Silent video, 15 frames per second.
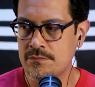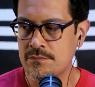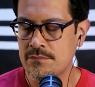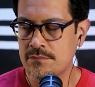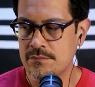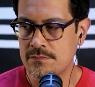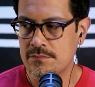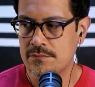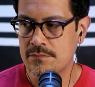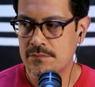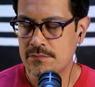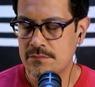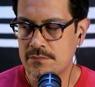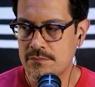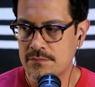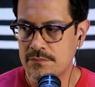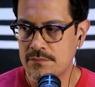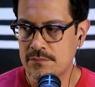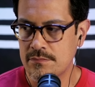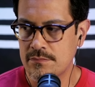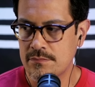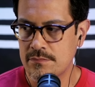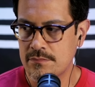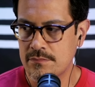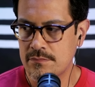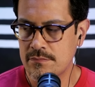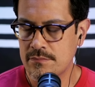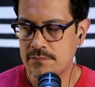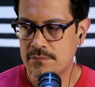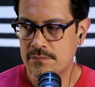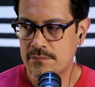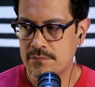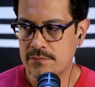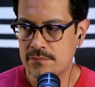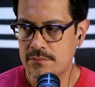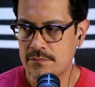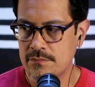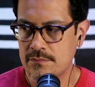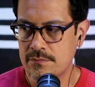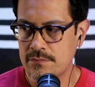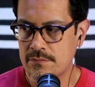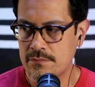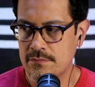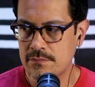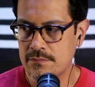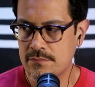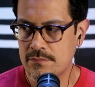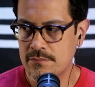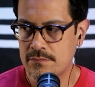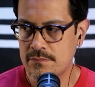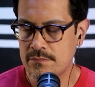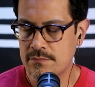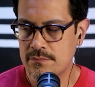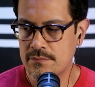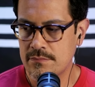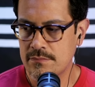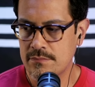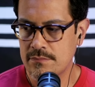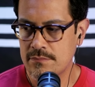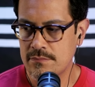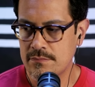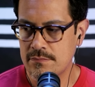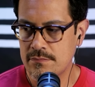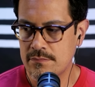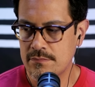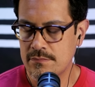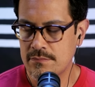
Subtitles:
[no speech]